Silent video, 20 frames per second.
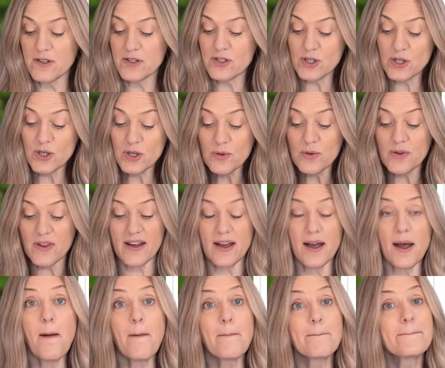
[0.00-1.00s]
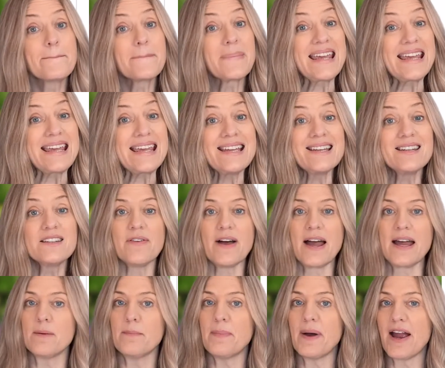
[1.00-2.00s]
to the P
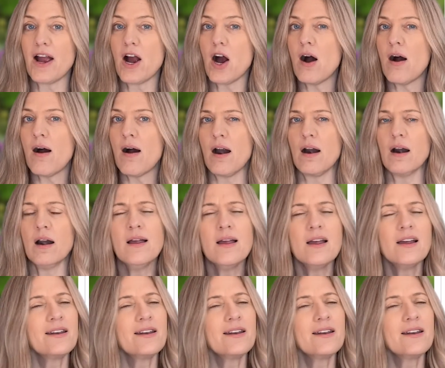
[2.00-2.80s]
divided by R.